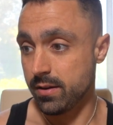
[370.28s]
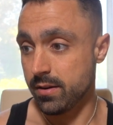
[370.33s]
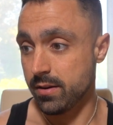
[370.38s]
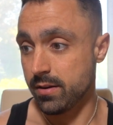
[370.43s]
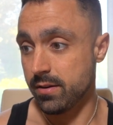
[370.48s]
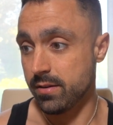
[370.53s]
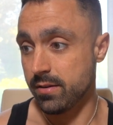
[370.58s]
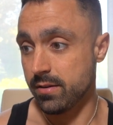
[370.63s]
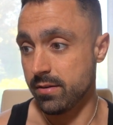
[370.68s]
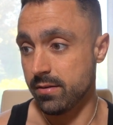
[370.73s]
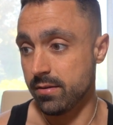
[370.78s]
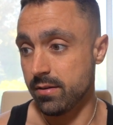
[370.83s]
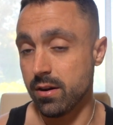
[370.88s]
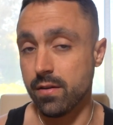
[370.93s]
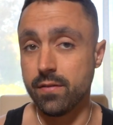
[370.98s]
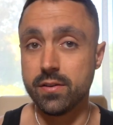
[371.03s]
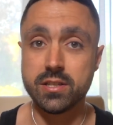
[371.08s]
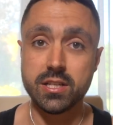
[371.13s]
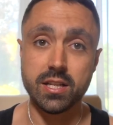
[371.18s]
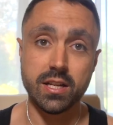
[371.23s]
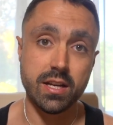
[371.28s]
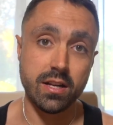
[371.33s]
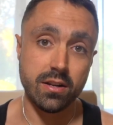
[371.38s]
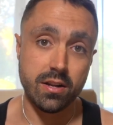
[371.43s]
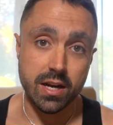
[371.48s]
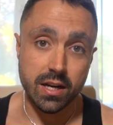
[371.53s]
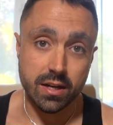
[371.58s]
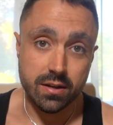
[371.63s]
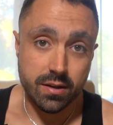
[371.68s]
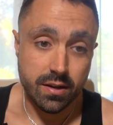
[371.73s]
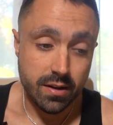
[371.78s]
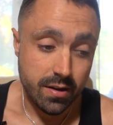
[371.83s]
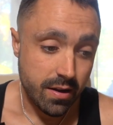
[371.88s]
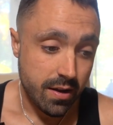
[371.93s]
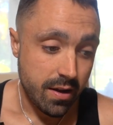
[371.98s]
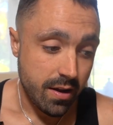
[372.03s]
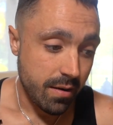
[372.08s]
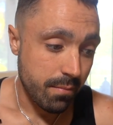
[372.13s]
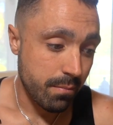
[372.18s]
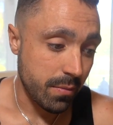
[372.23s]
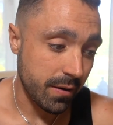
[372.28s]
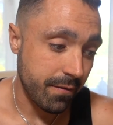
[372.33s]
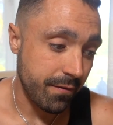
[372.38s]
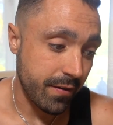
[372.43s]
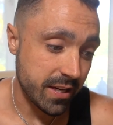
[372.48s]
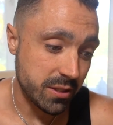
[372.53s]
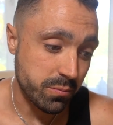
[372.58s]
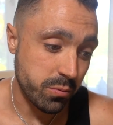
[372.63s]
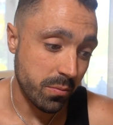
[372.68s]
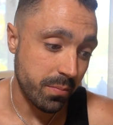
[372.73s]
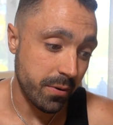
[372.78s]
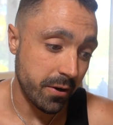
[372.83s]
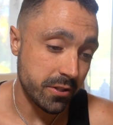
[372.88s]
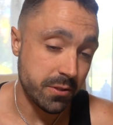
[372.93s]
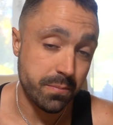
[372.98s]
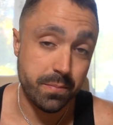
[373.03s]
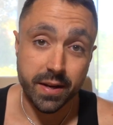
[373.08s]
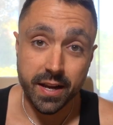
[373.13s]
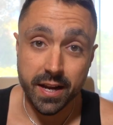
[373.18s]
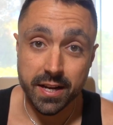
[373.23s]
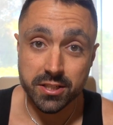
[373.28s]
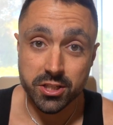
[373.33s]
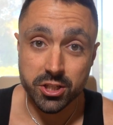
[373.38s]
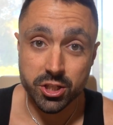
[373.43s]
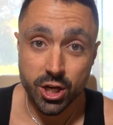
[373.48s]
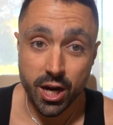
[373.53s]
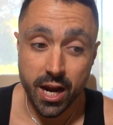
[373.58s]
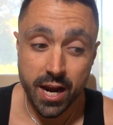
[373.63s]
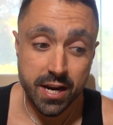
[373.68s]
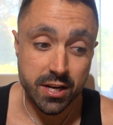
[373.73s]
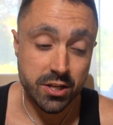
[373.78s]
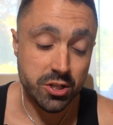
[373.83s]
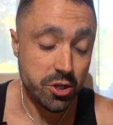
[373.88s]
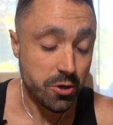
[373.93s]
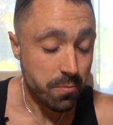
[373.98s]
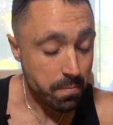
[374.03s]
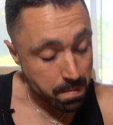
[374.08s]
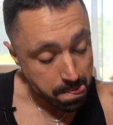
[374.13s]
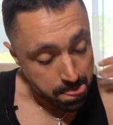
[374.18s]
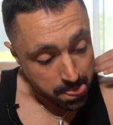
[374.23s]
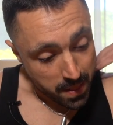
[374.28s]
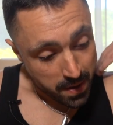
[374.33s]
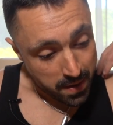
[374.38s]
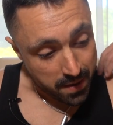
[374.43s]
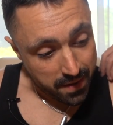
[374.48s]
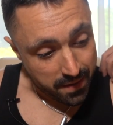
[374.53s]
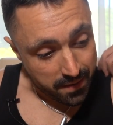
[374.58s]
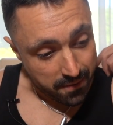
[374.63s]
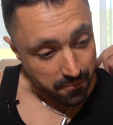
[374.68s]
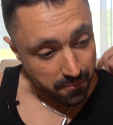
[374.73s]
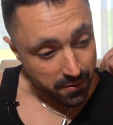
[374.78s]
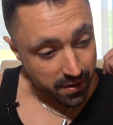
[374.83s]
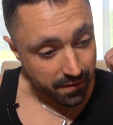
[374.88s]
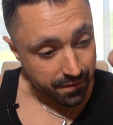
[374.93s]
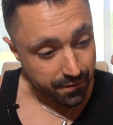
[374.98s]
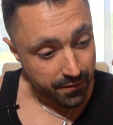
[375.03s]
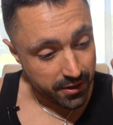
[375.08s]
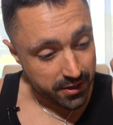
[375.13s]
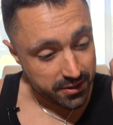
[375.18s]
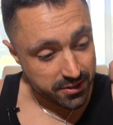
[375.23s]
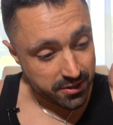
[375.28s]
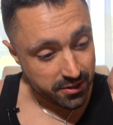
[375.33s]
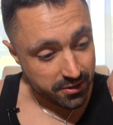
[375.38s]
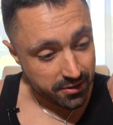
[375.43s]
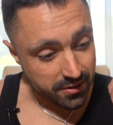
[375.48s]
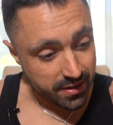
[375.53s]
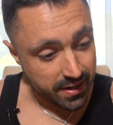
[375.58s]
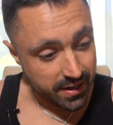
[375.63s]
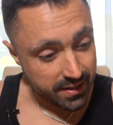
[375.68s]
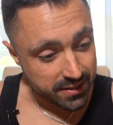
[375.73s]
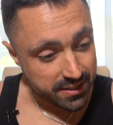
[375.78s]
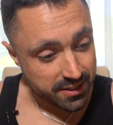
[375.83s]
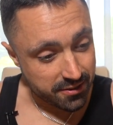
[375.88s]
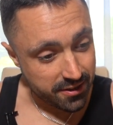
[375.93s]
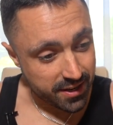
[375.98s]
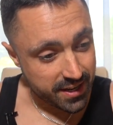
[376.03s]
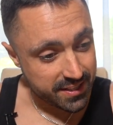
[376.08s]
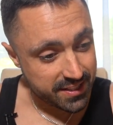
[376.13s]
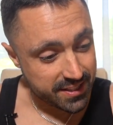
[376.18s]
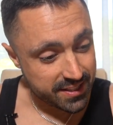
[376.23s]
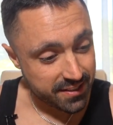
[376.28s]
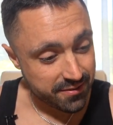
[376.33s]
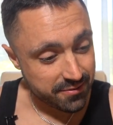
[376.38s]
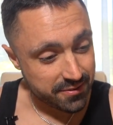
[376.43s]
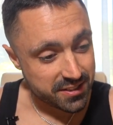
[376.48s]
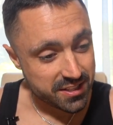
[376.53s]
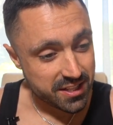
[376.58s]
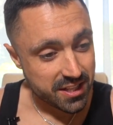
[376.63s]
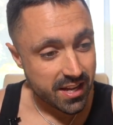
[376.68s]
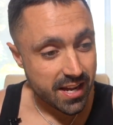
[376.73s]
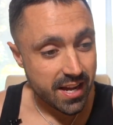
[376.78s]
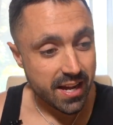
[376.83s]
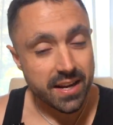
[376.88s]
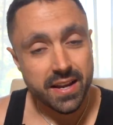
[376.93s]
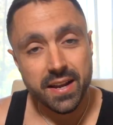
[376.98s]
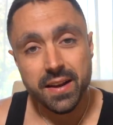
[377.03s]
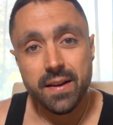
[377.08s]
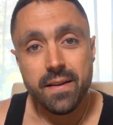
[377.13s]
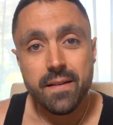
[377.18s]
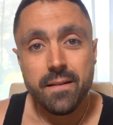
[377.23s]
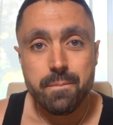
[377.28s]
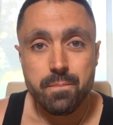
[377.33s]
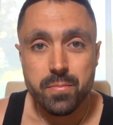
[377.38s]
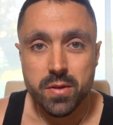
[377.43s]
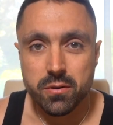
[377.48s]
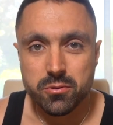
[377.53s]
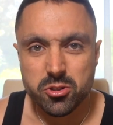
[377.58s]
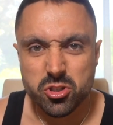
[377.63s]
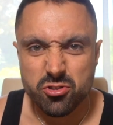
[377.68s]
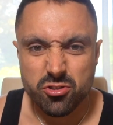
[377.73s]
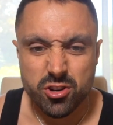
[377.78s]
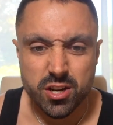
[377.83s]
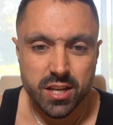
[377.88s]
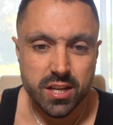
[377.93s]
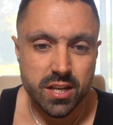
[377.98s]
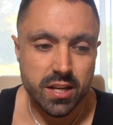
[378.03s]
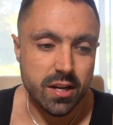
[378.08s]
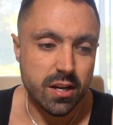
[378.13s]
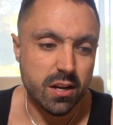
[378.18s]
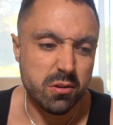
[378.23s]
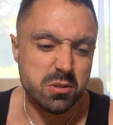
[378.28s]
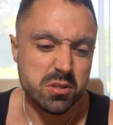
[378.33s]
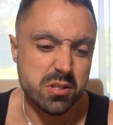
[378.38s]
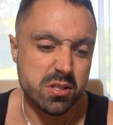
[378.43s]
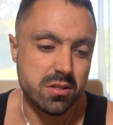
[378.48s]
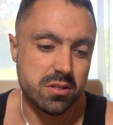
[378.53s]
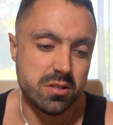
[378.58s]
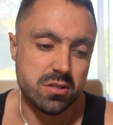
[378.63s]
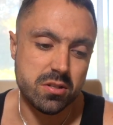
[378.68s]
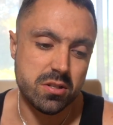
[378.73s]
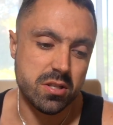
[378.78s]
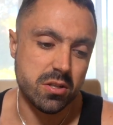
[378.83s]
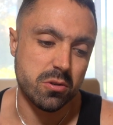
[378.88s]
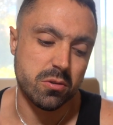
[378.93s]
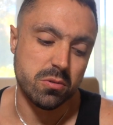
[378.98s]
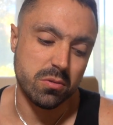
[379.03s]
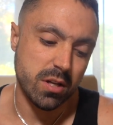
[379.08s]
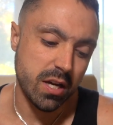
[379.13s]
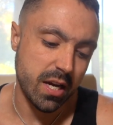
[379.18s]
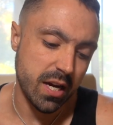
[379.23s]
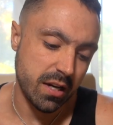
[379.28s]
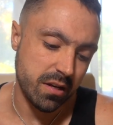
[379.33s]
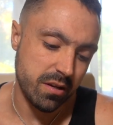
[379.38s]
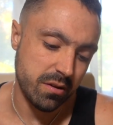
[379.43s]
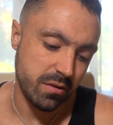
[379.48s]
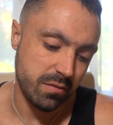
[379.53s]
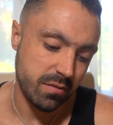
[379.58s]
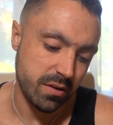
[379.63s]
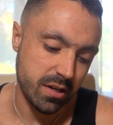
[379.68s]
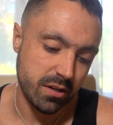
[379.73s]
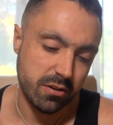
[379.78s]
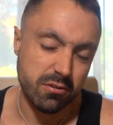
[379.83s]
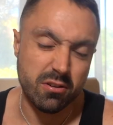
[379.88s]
you know, obviously, like my Facebook posts began to change. When I first got on house arrest, there was like I was drinking. I was still like an